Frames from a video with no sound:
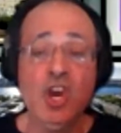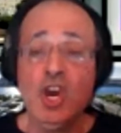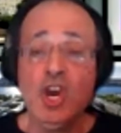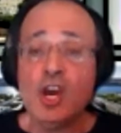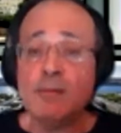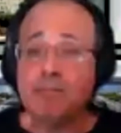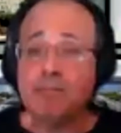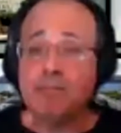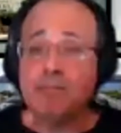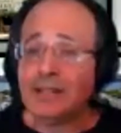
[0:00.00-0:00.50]

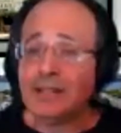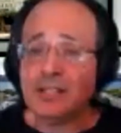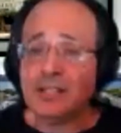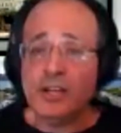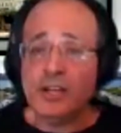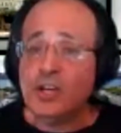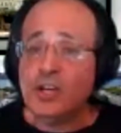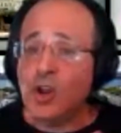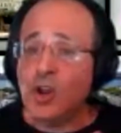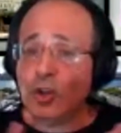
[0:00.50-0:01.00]
but
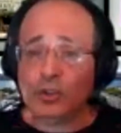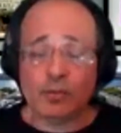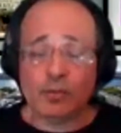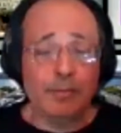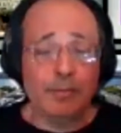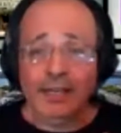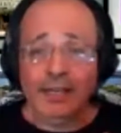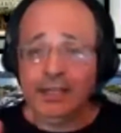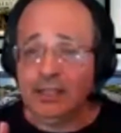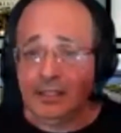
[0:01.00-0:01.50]
not
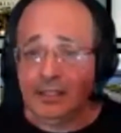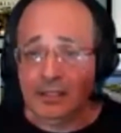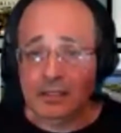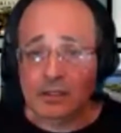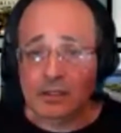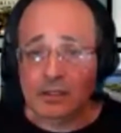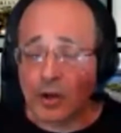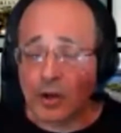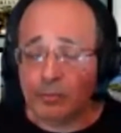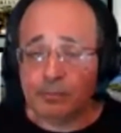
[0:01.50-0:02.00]
many
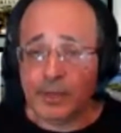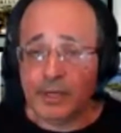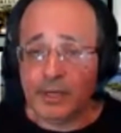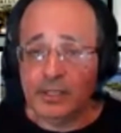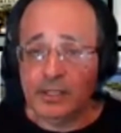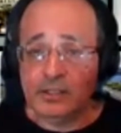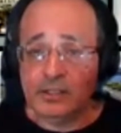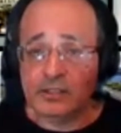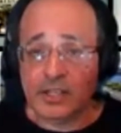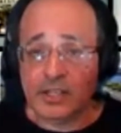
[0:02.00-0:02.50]

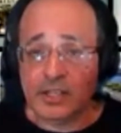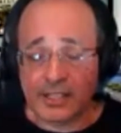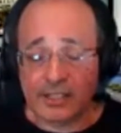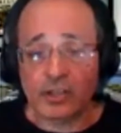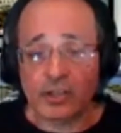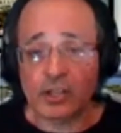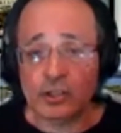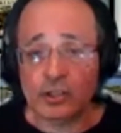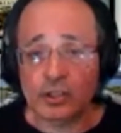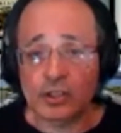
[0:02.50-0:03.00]
companies and
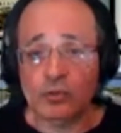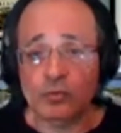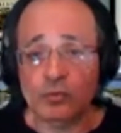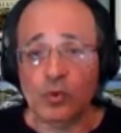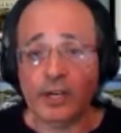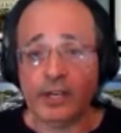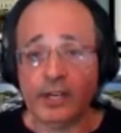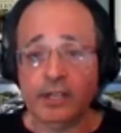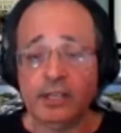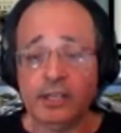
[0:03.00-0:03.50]
executives
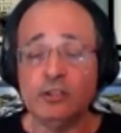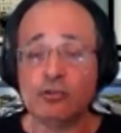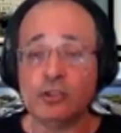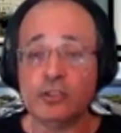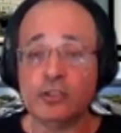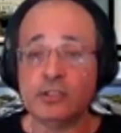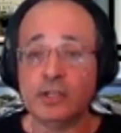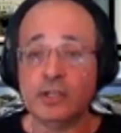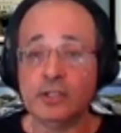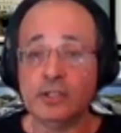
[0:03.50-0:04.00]
were
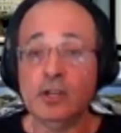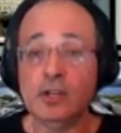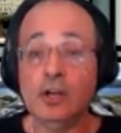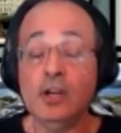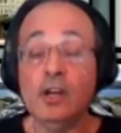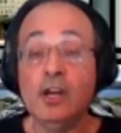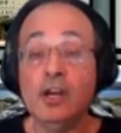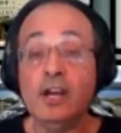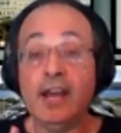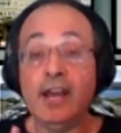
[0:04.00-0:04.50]
interested.
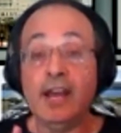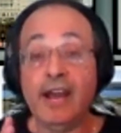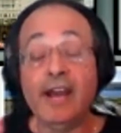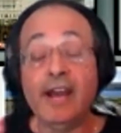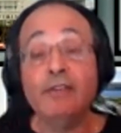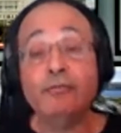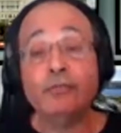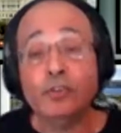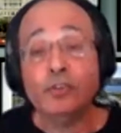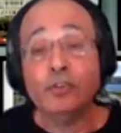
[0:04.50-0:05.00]

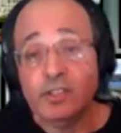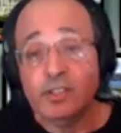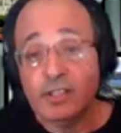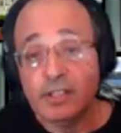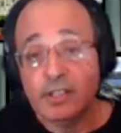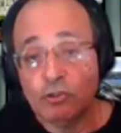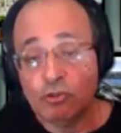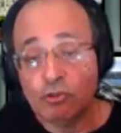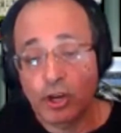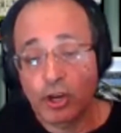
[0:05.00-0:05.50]

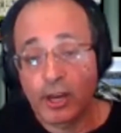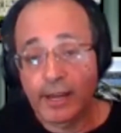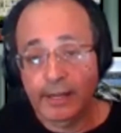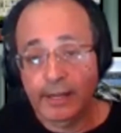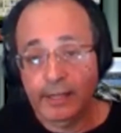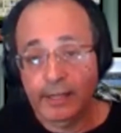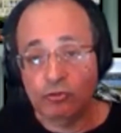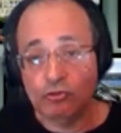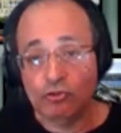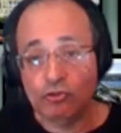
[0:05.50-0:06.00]
Everything
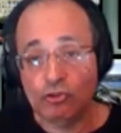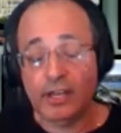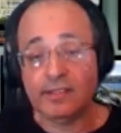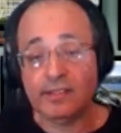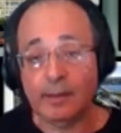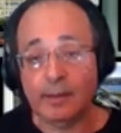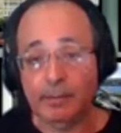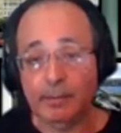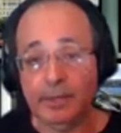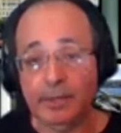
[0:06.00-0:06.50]
changed at
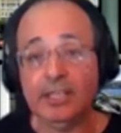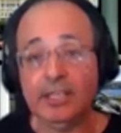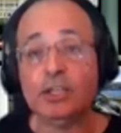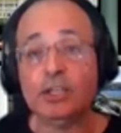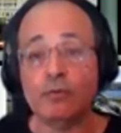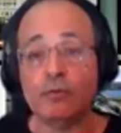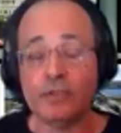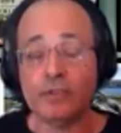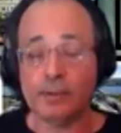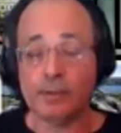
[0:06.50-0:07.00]
the beginning
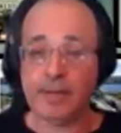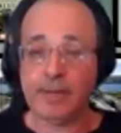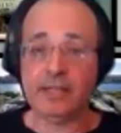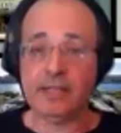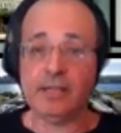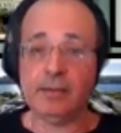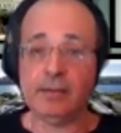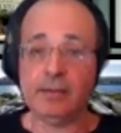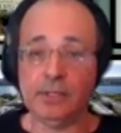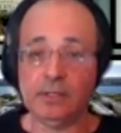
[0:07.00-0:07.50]
of the
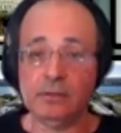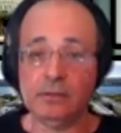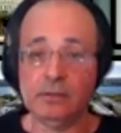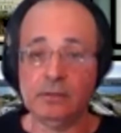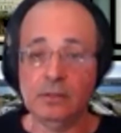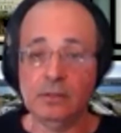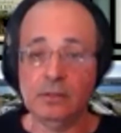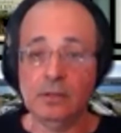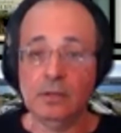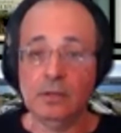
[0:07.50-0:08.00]
pandemic.
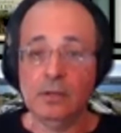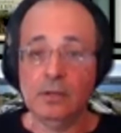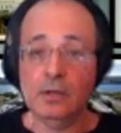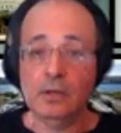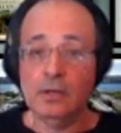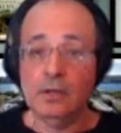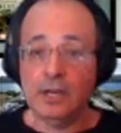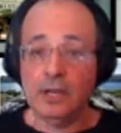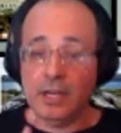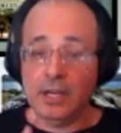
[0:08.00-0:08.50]

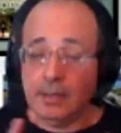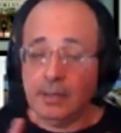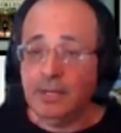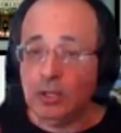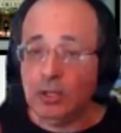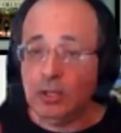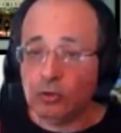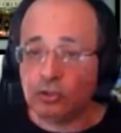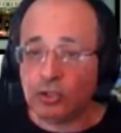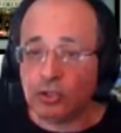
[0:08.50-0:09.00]
And let me
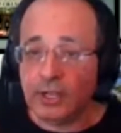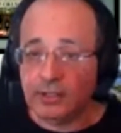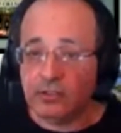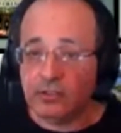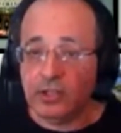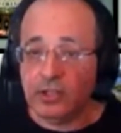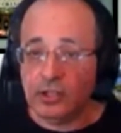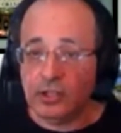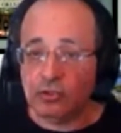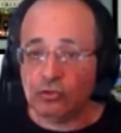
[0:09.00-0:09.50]
illustrate
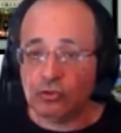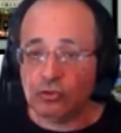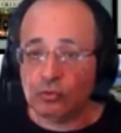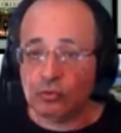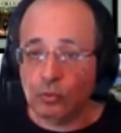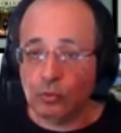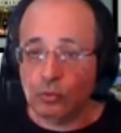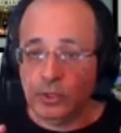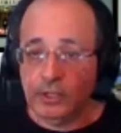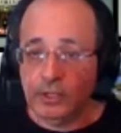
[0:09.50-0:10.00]
this
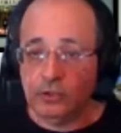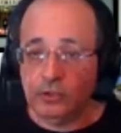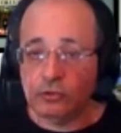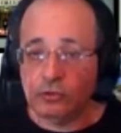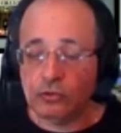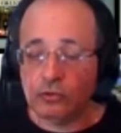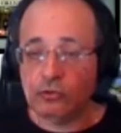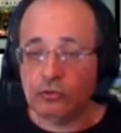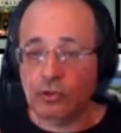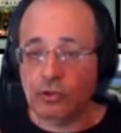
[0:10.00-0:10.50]

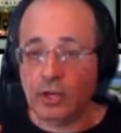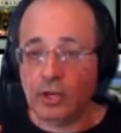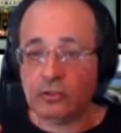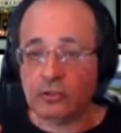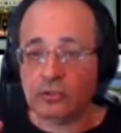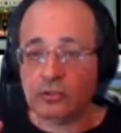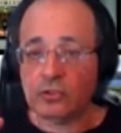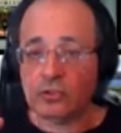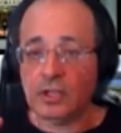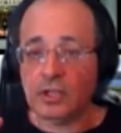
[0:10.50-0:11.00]
with
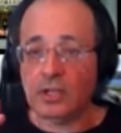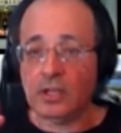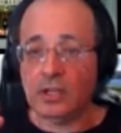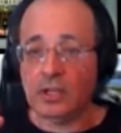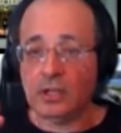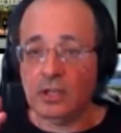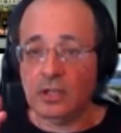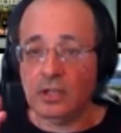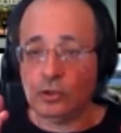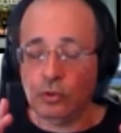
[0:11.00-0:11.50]
just
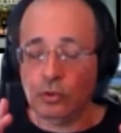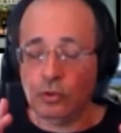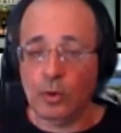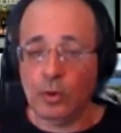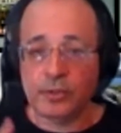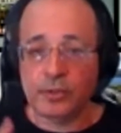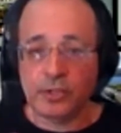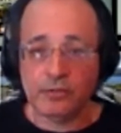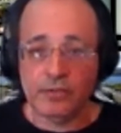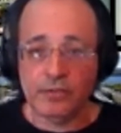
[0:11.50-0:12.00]
two
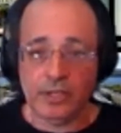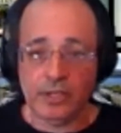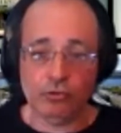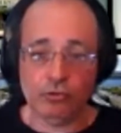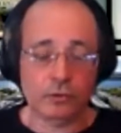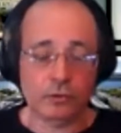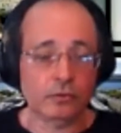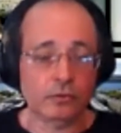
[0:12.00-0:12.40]
observations.